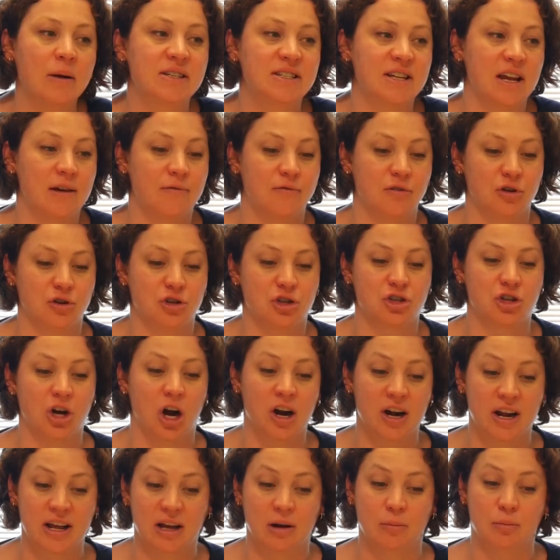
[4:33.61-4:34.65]
would say if you're
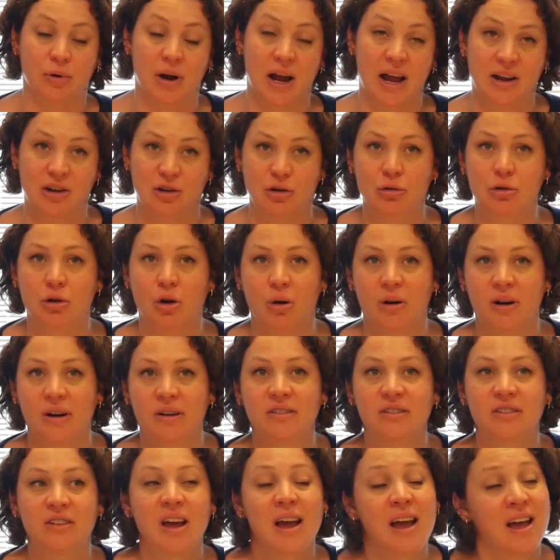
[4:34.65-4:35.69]
starting a brand new
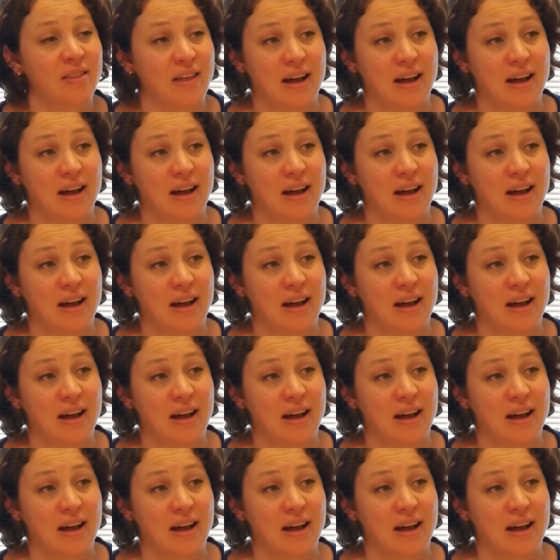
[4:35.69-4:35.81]
course,